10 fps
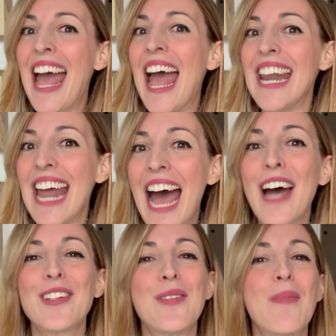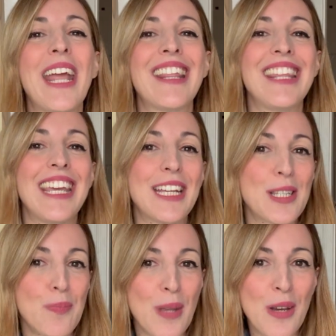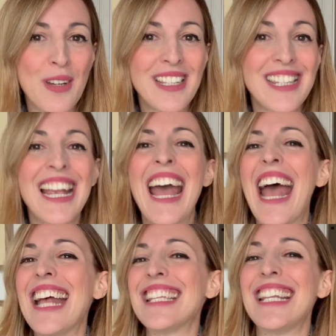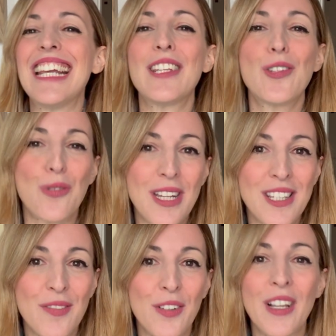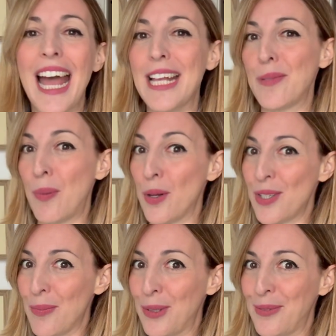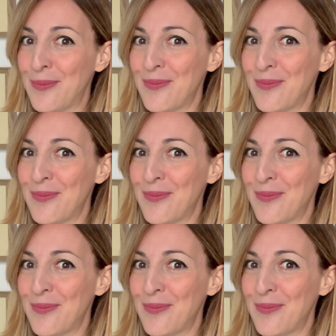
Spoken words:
and how to make the experience as less stressful as possible.